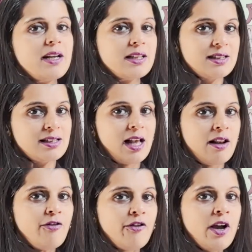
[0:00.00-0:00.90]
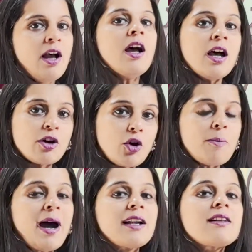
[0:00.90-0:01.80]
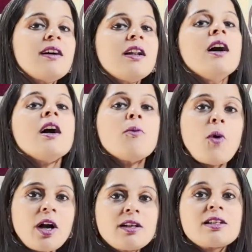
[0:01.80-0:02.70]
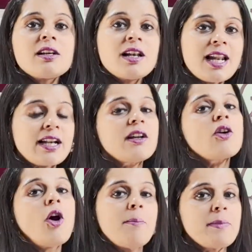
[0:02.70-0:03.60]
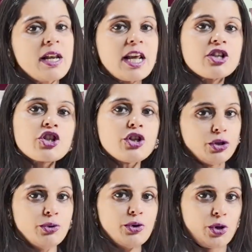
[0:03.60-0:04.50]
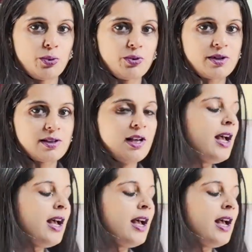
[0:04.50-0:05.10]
itself no matter what letter combination you use.